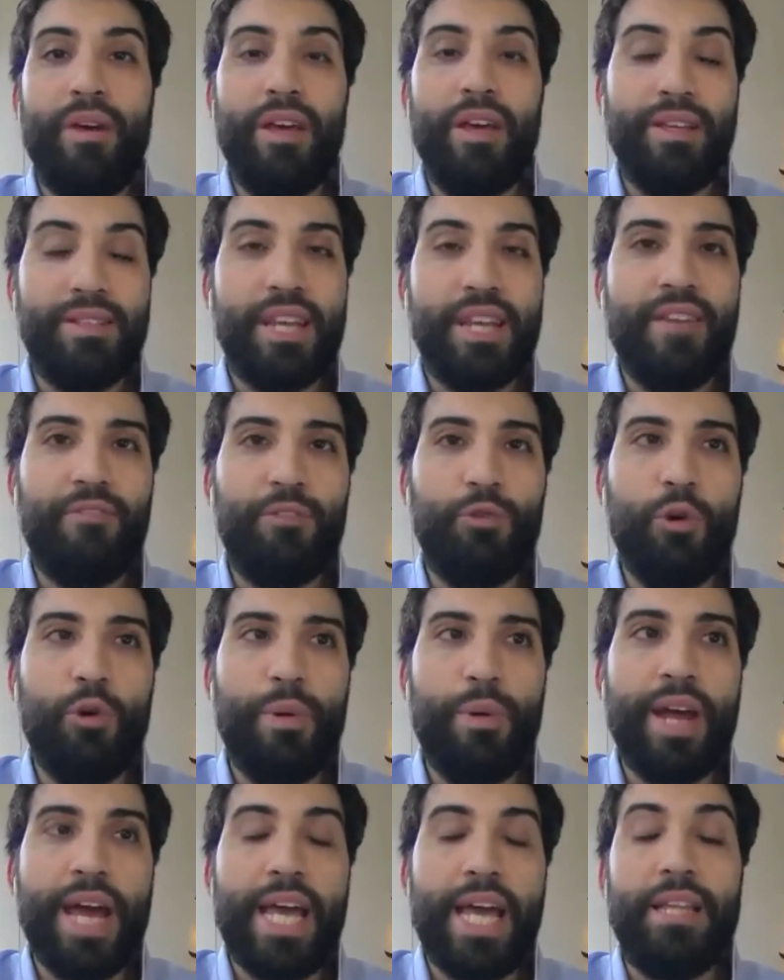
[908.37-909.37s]
safe to
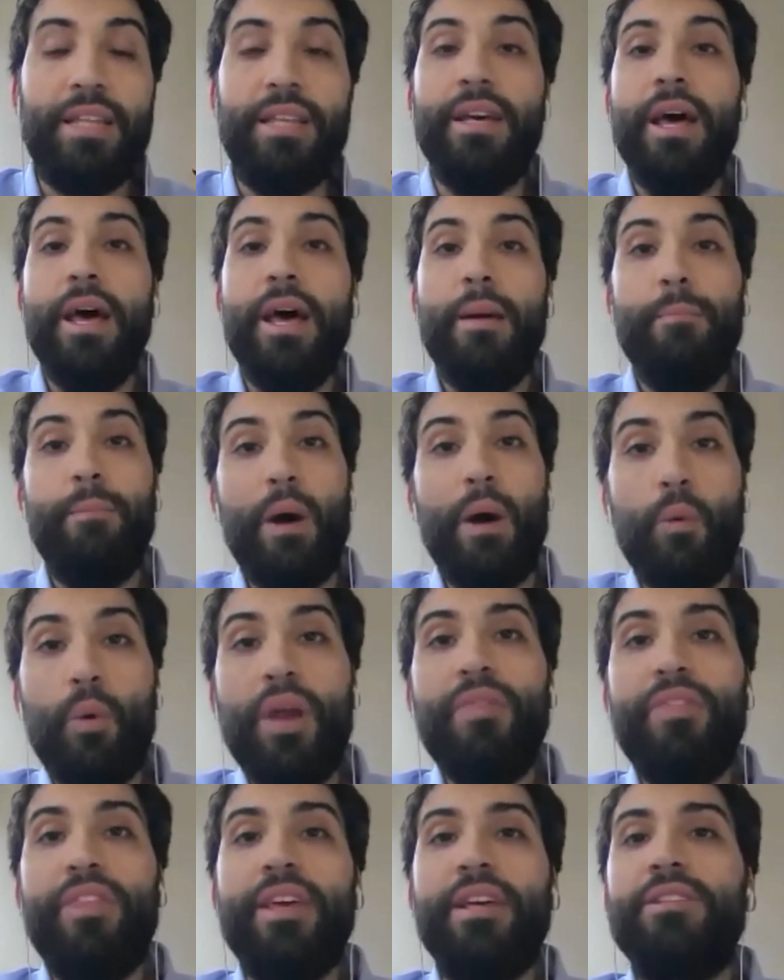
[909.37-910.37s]
operate. But
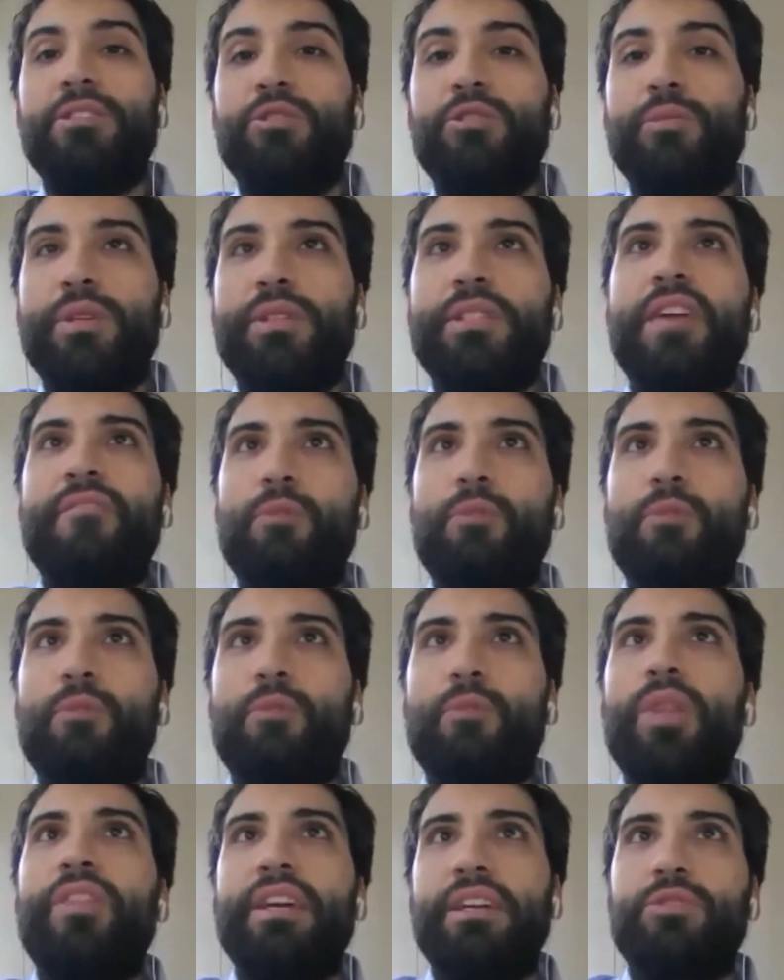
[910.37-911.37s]
one thing is to be safe, one
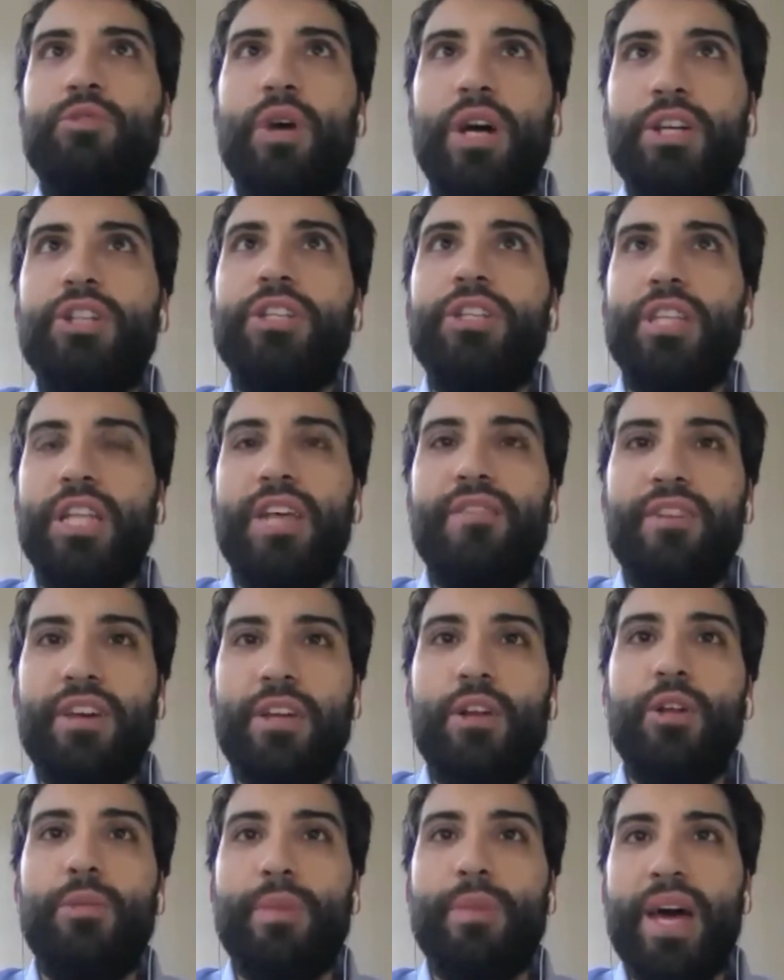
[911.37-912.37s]
thing is to actually deliver,
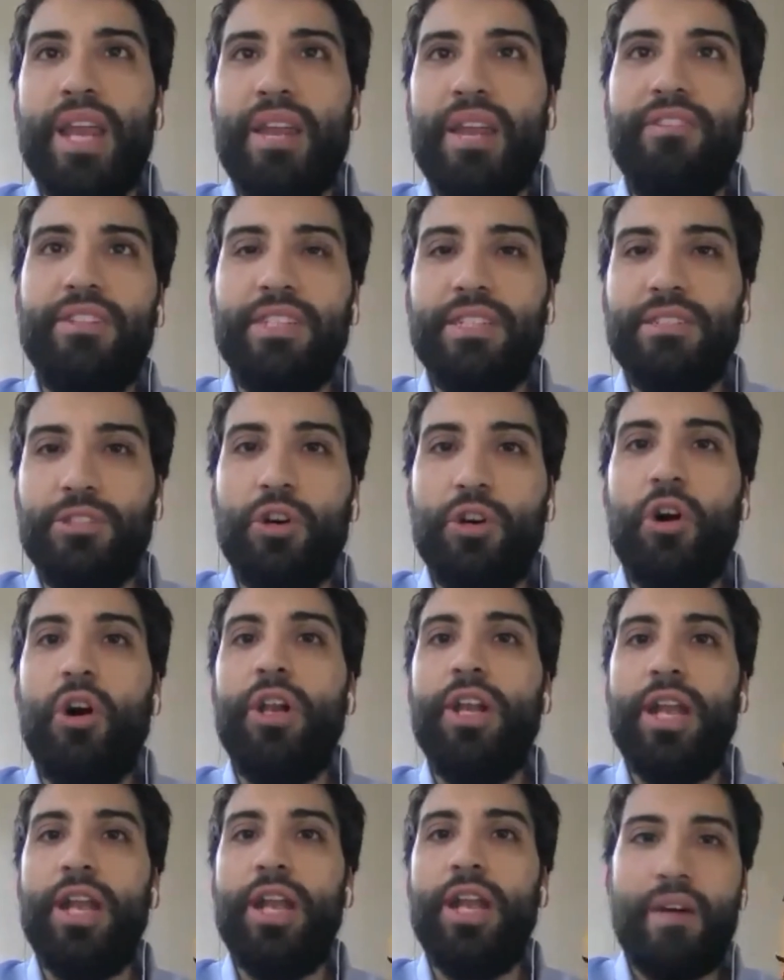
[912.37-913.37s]
benefits and so on,
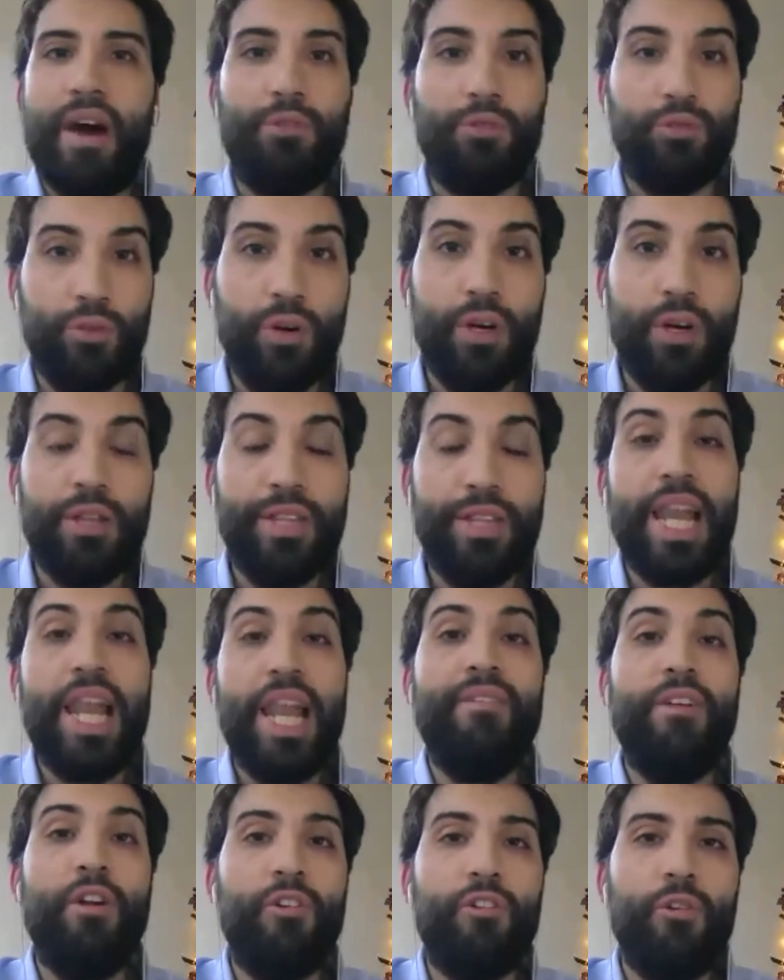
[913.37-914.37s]
and arrive to that
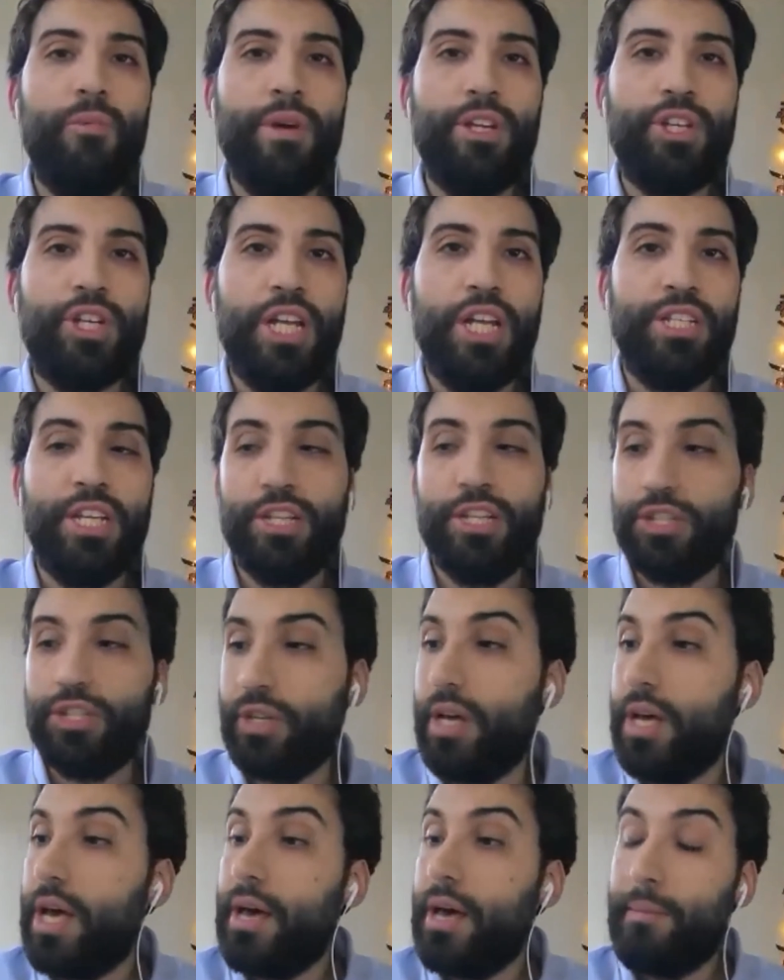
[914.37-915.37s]
level of commercialization.
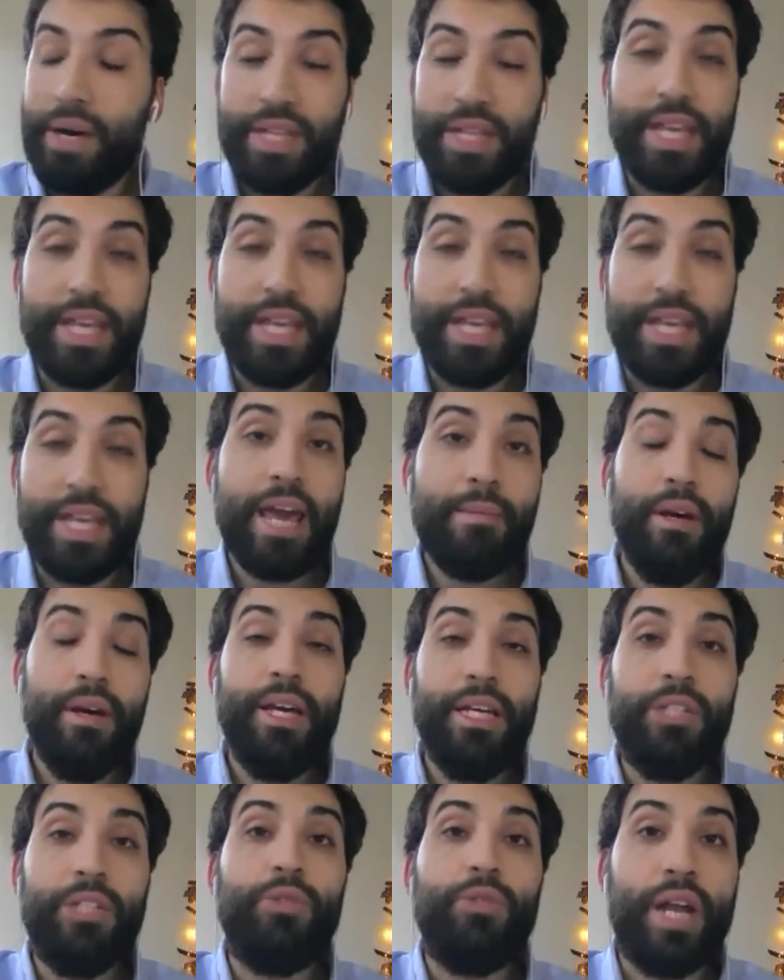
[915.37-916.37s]
But the aim
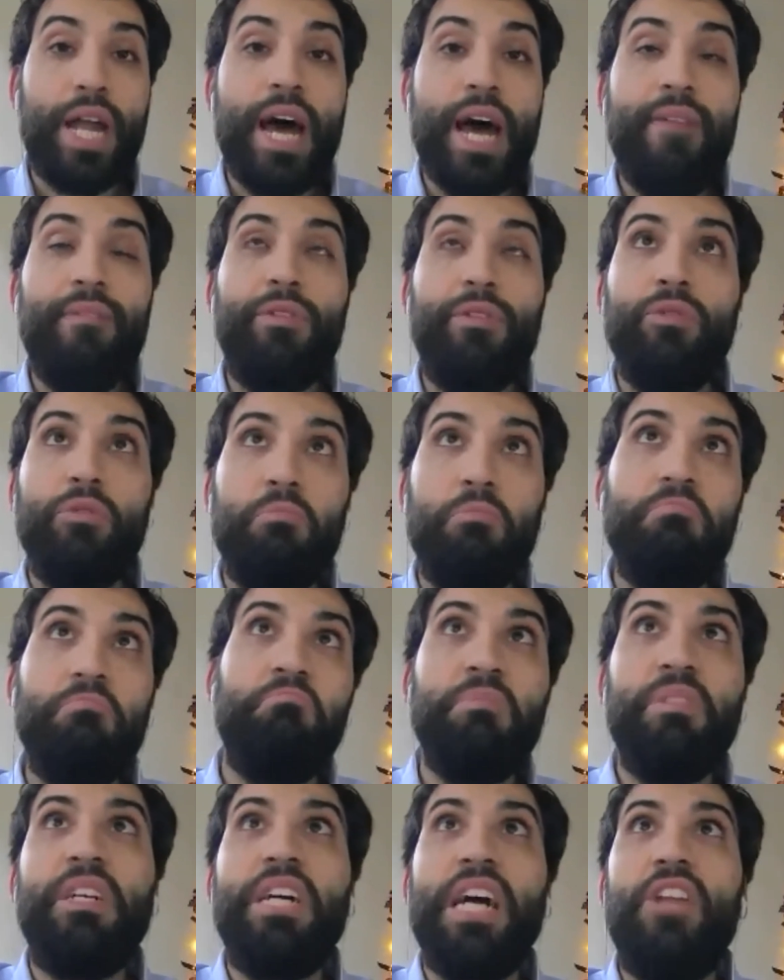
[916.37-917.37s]
is to arrive to
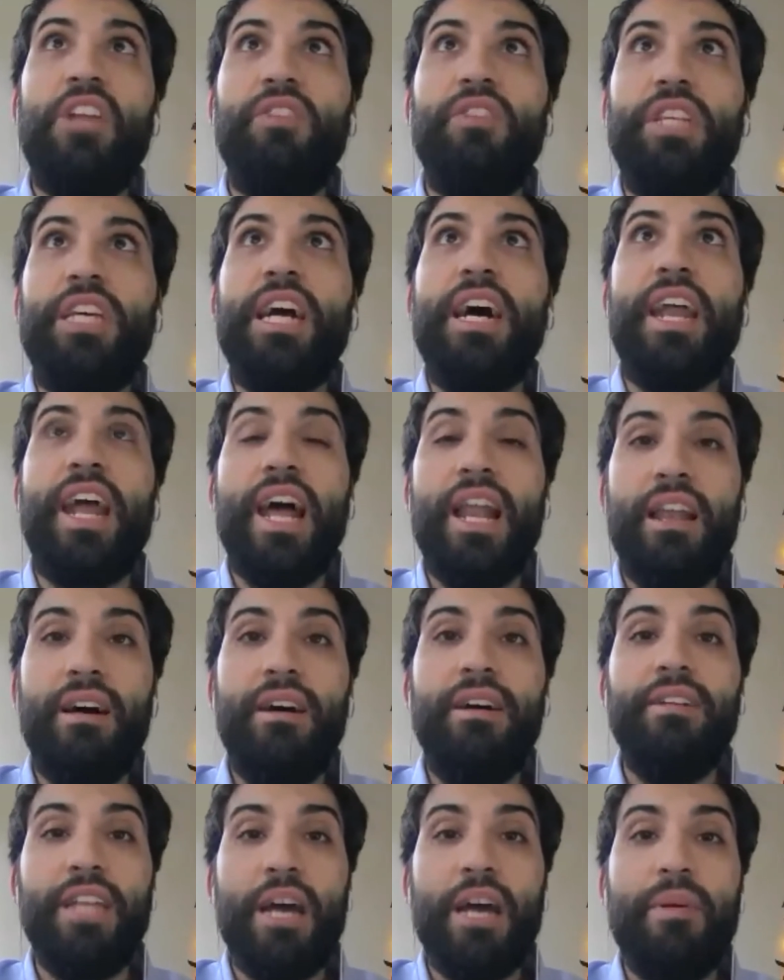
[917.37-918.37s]
kind of a
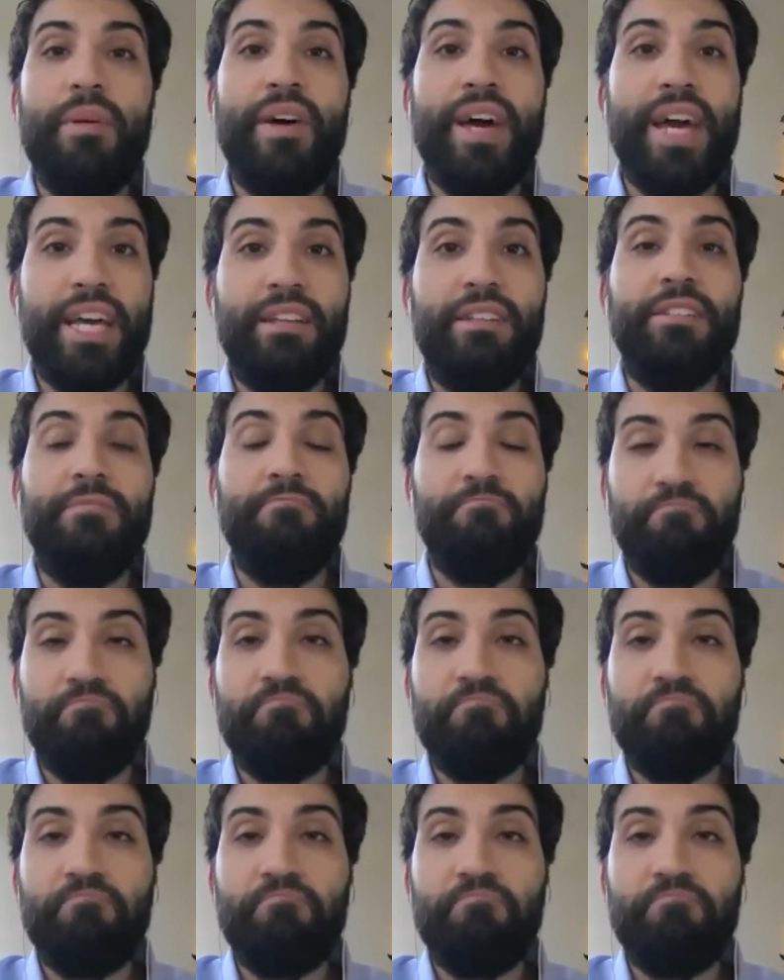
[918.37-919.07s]
TRL number 8.